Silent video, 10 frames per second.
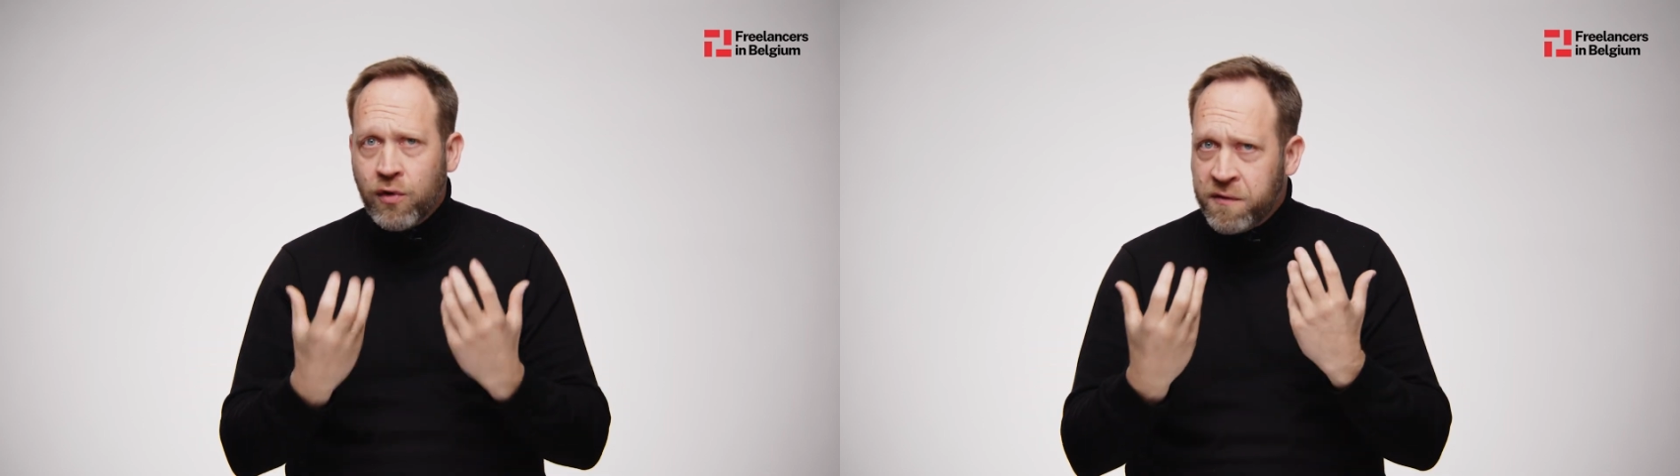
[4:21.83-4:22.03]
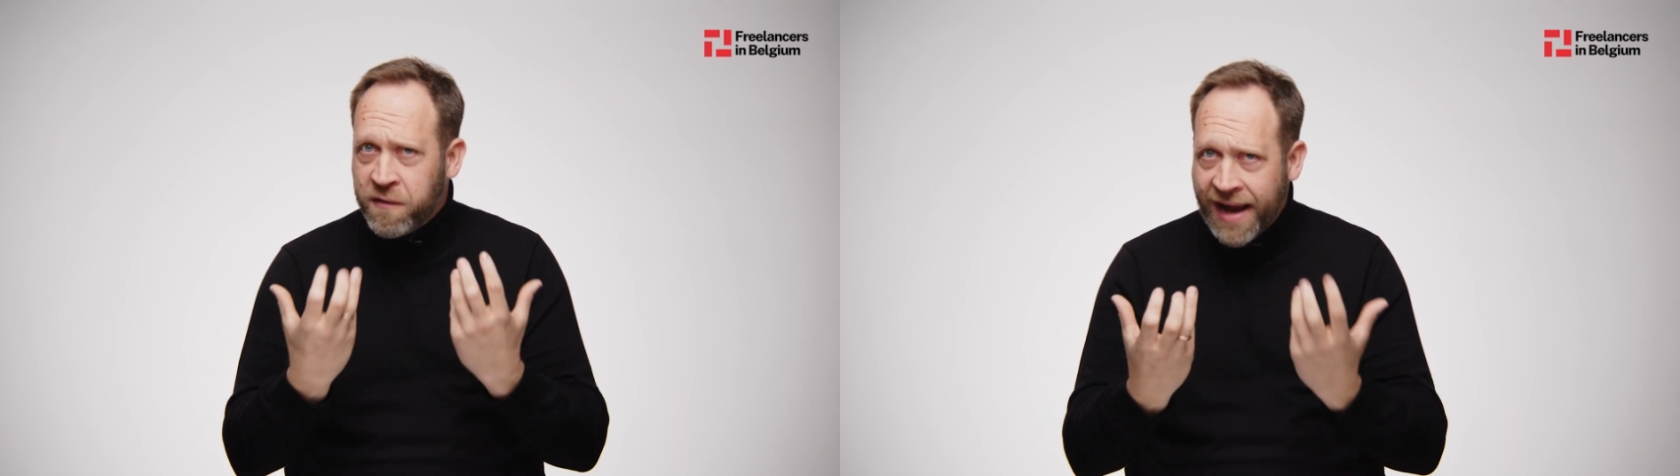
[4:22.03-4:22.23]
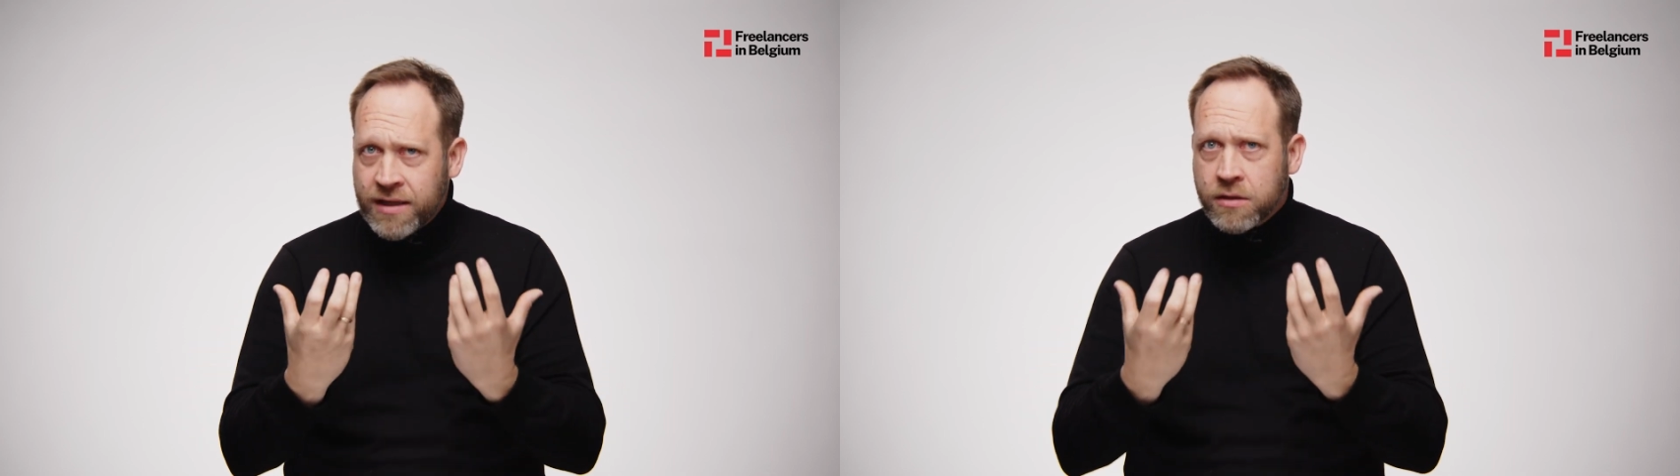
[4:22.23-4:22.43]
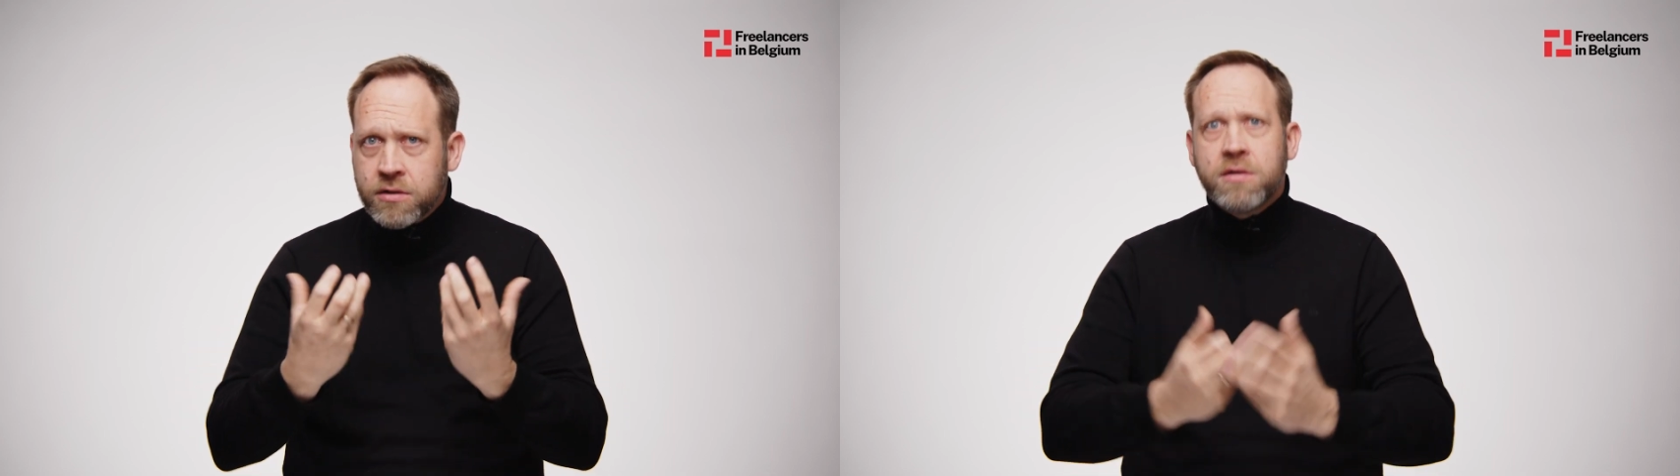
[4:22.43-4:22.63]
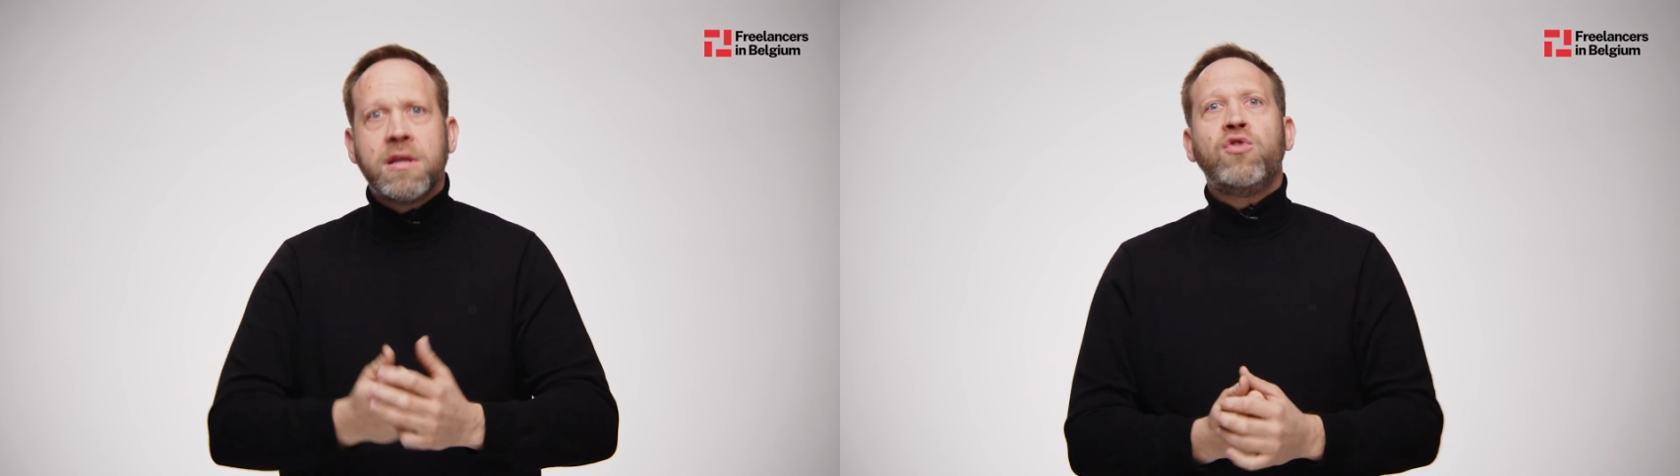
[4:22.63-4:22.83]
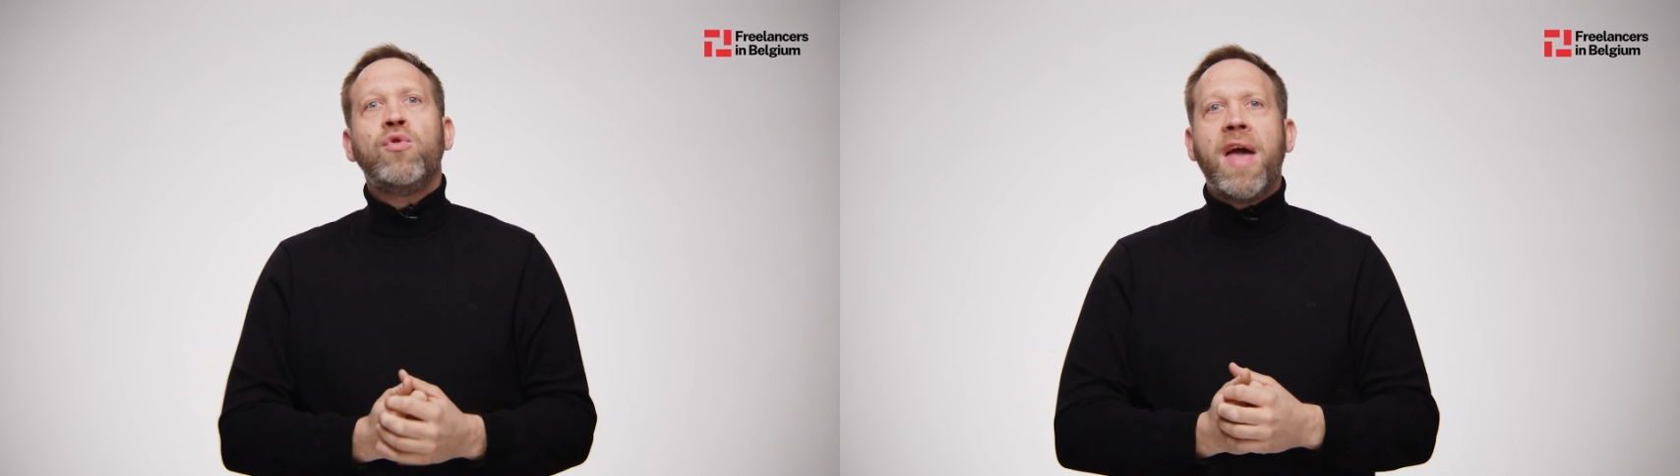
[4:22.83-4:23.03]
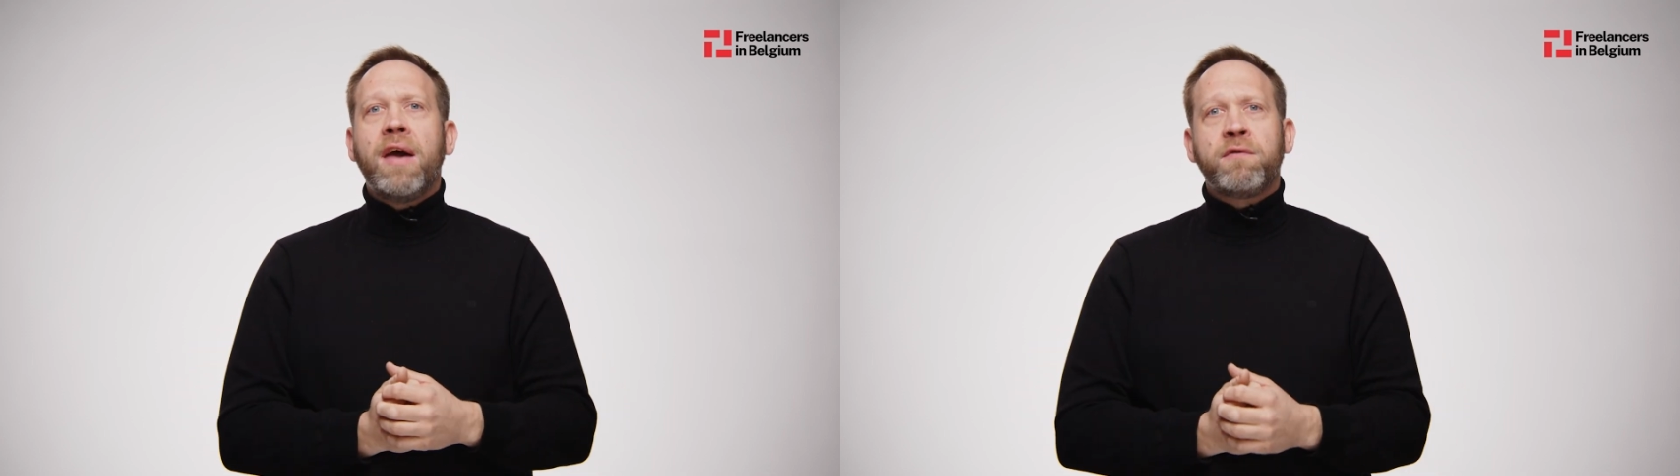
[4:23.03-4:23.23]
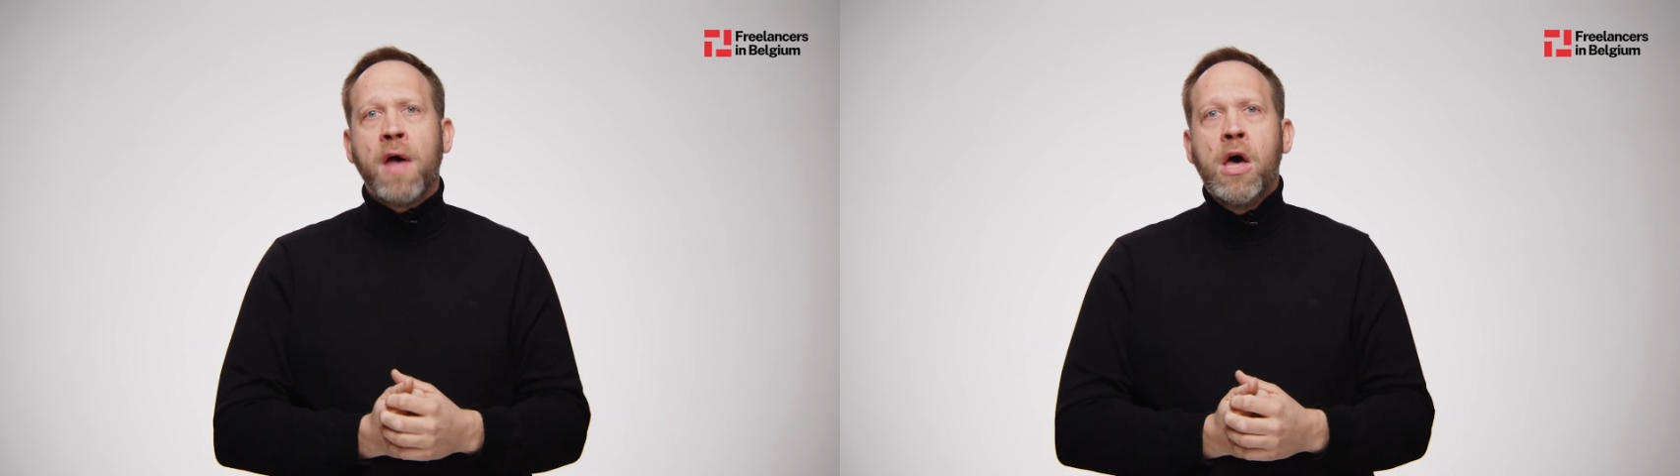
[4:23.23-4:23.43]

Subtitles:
factors that you have